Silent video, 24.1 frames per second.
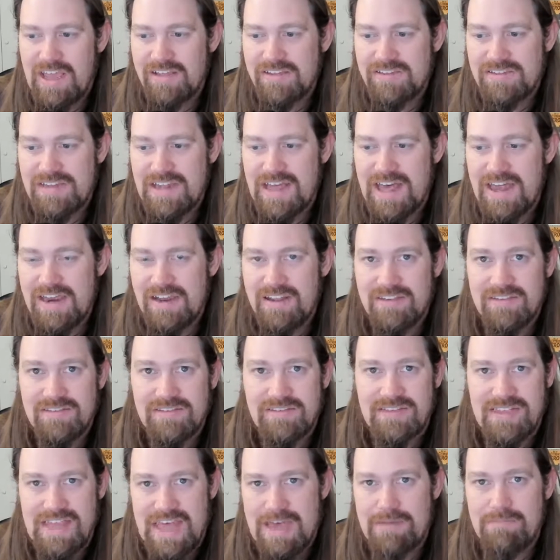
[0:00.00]
It's not
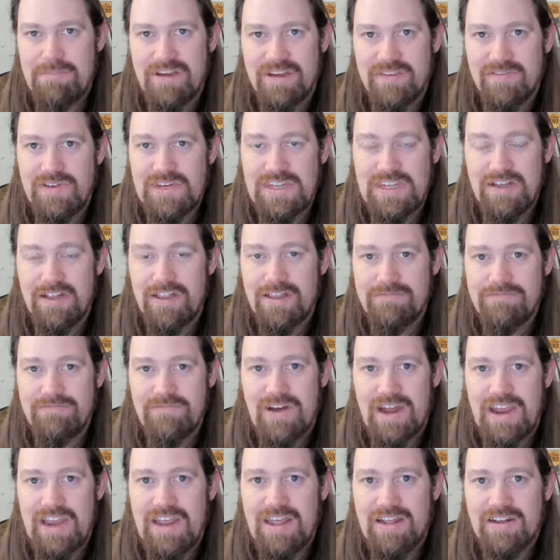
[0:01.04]
that big of a deal, I'm
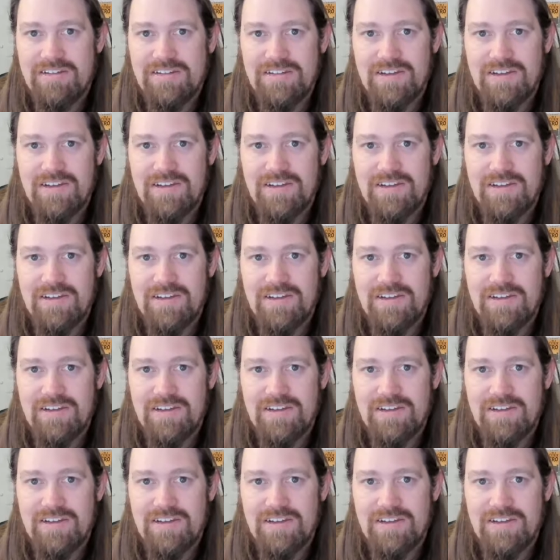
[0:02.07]
finding,